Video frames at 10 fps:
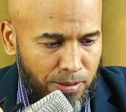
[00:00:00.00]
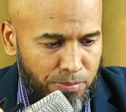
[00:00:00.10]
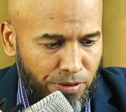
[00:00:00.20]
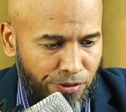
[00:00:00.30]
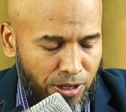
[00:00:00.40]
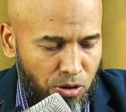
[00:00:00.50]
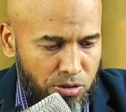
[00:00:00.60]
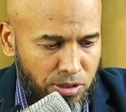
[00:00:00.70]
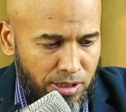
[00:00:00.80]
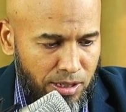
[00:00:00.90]
if I
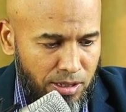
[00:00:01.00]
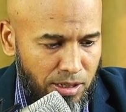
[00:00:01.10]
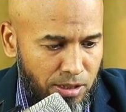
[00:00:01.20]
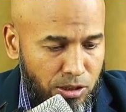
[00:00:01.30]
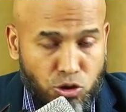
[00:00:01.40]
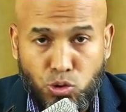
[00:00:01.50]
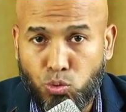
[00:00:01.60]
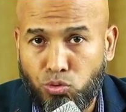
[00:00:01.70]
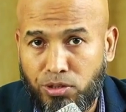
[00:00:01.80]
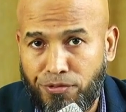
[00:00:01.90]
consider the
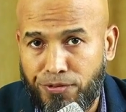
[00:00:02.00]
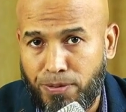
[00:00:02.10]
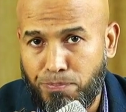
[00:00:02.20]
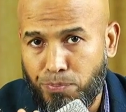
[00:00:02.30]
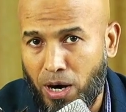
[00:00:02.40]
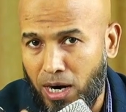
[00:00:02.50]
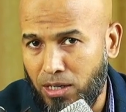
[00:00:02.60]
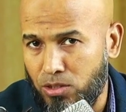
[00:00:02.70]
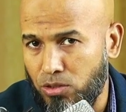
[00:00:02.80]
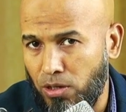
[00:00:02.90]
two different
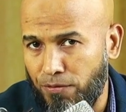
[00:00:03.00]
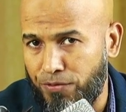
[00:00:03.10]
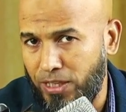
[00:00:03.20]
parts of